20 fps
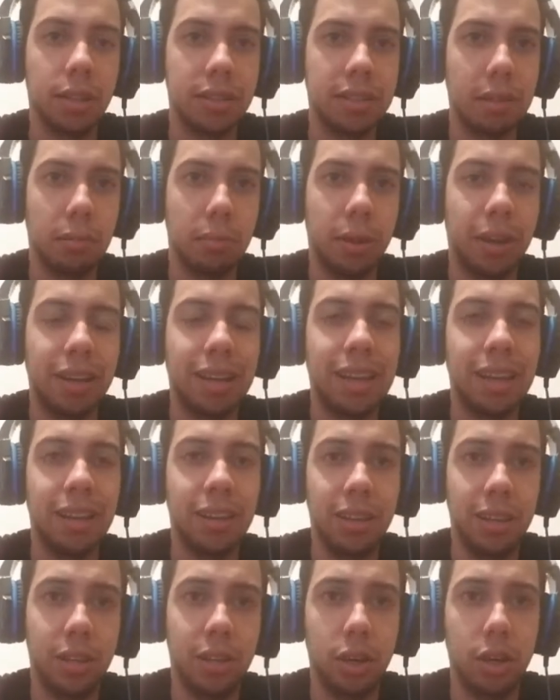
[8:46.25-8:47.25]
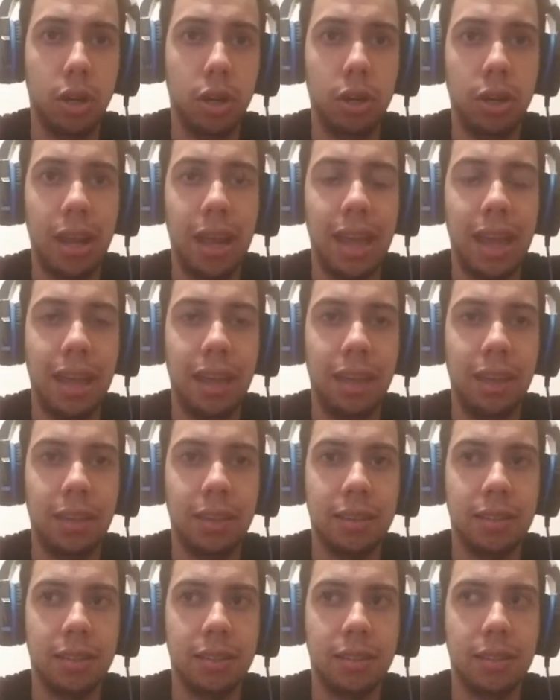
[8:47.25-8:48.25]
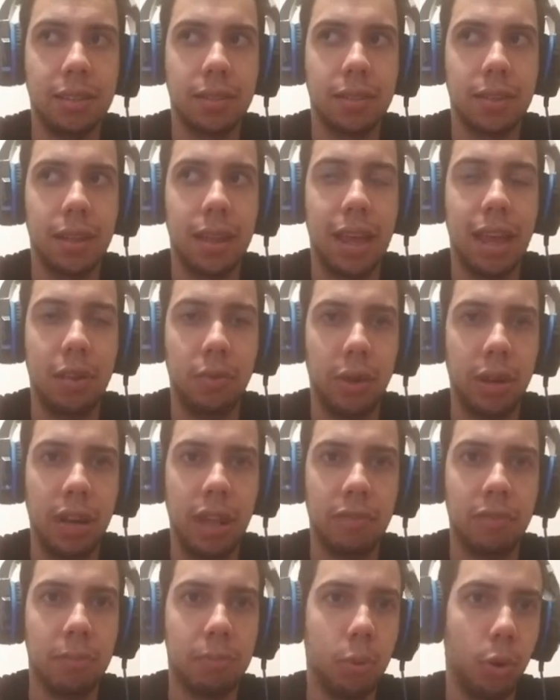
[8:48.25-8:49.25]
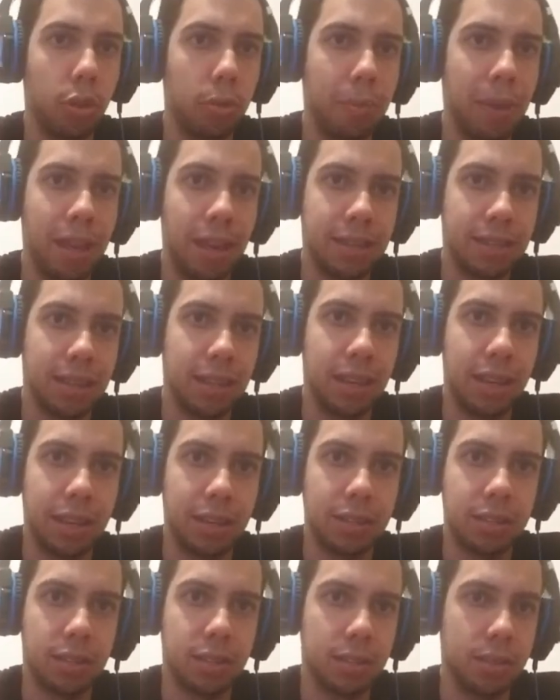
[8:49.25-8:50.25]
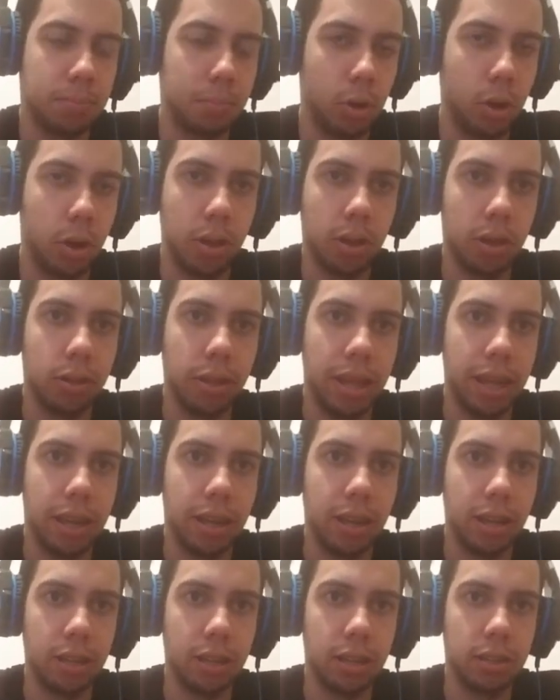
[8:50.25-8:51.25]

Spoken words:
Let's keep in mind, IndyCar and Henry and Evan both made it to the next part of the lake.